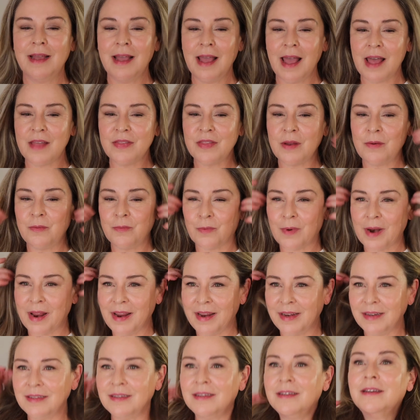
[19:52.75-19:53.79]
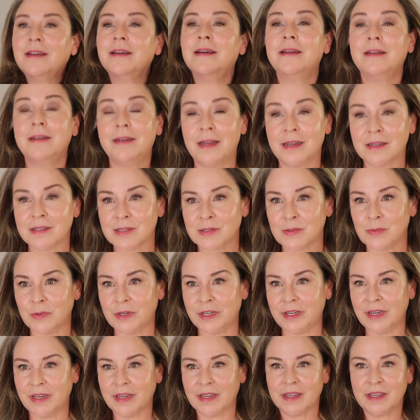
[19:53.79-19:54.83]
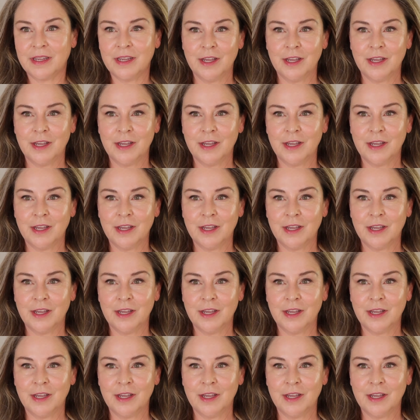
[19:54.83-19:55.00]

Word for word: and then rain next week.